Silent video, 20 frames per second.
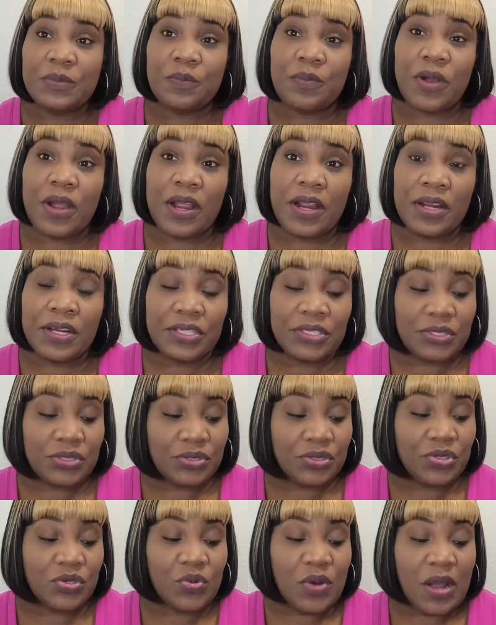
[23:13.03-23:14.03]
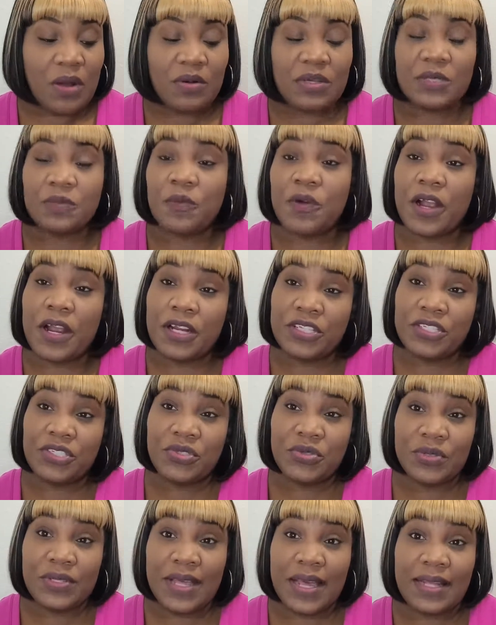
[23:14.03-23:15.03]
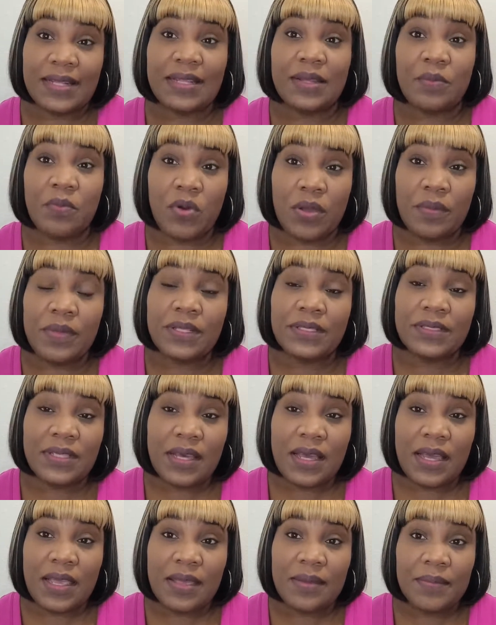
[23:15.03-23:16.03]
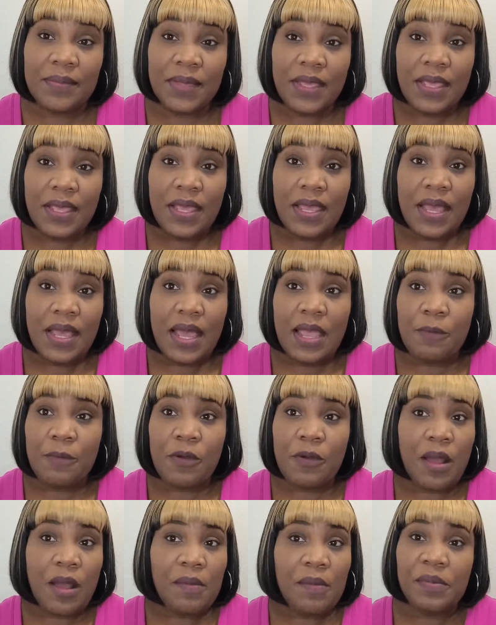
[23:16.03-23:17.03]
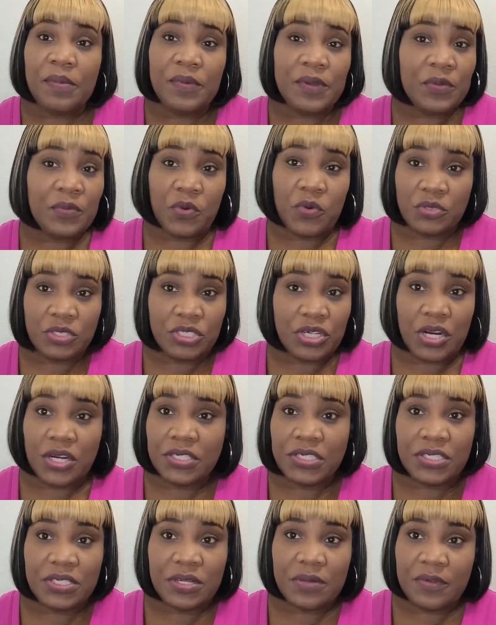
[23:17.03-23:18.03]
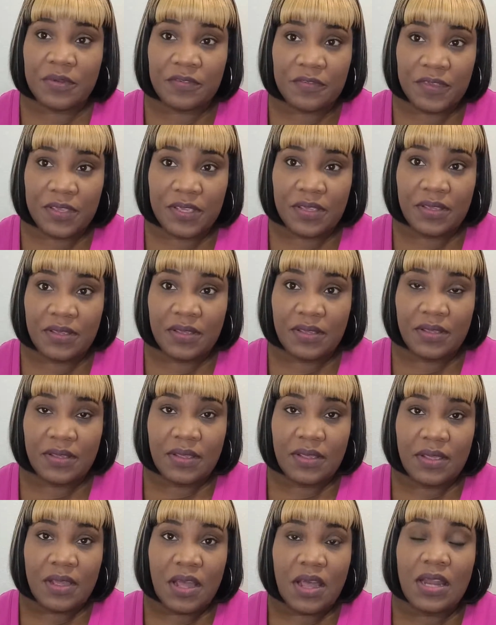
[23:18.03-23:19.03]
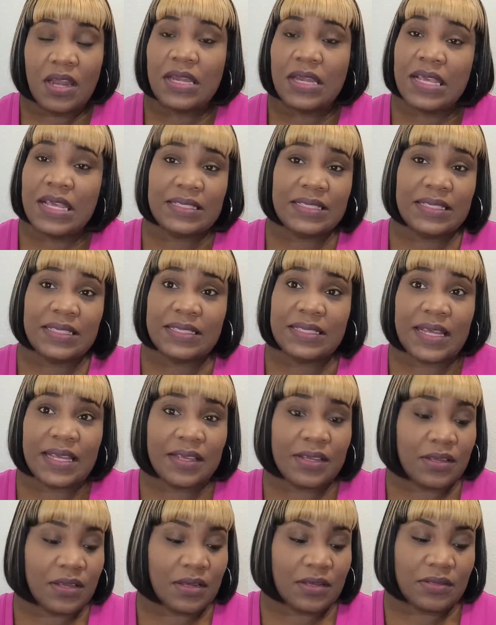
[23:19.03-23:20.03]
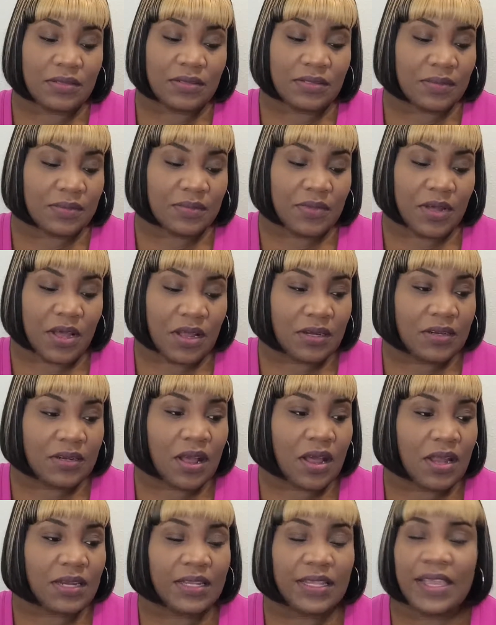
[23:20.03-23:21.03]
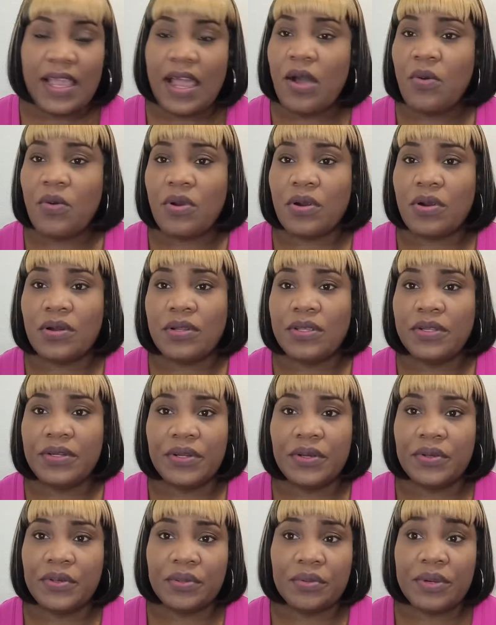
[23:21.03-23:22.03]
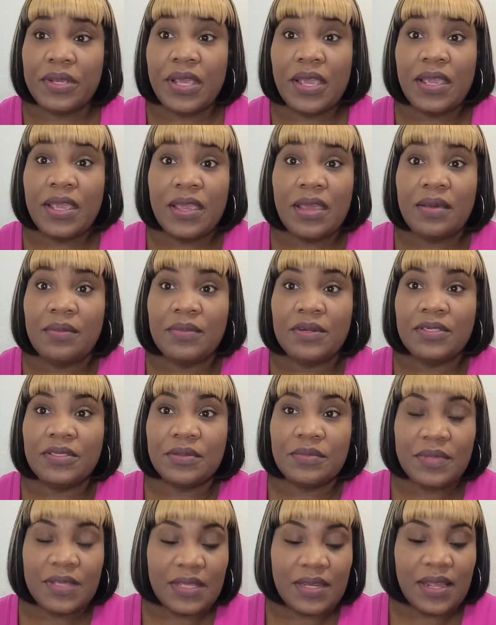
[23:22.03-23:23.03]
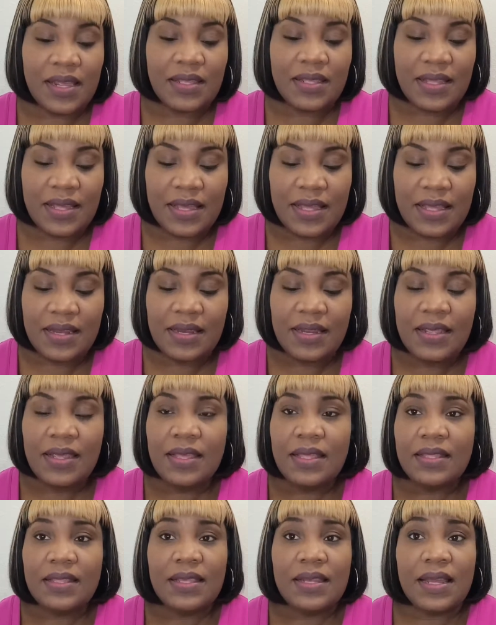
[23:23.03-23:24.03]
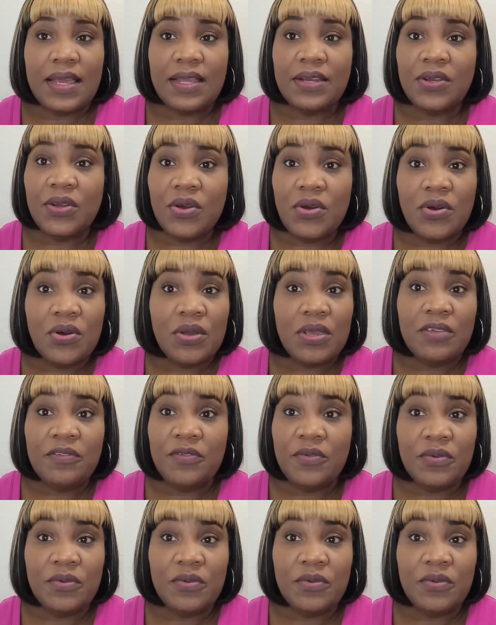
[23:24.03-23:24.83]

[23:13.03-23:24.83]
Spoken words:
prior to 2 hours prior to that appointment time, I probably won't charge them a fee. Unless it's like some ungodly hour, 3 a.m. or something like that, then I know